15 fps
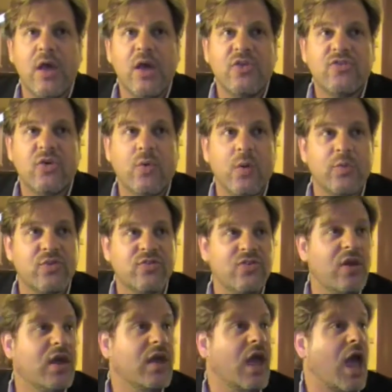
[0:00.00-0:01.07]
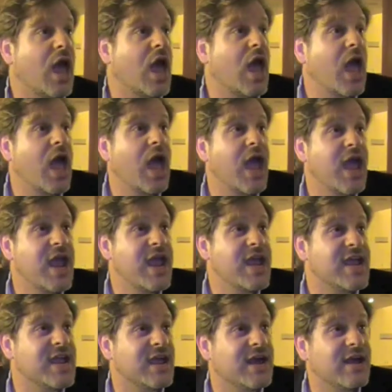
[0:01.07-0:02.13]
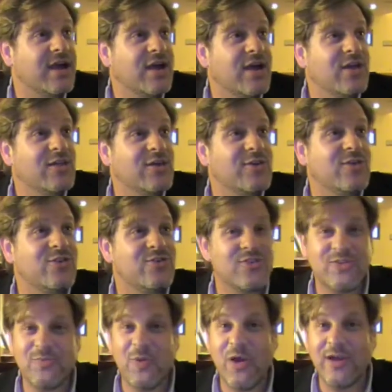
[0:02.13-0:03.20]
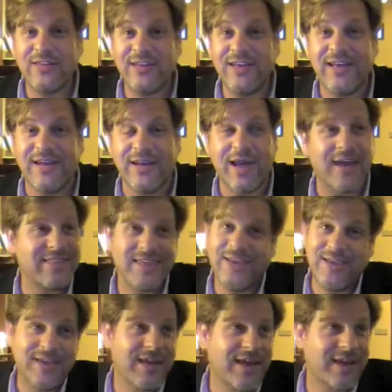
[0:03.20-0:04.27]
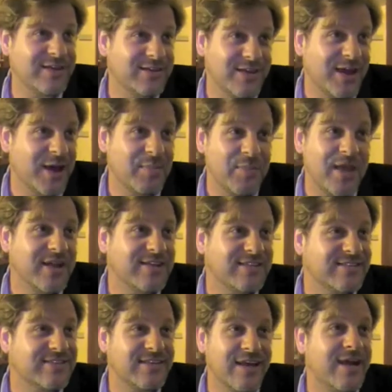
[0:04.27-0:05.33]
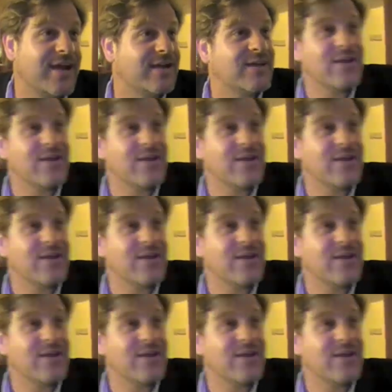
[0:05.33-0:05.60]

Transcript: So what we're seeing, hey, look who just walked in. I think you gotta pan to the side.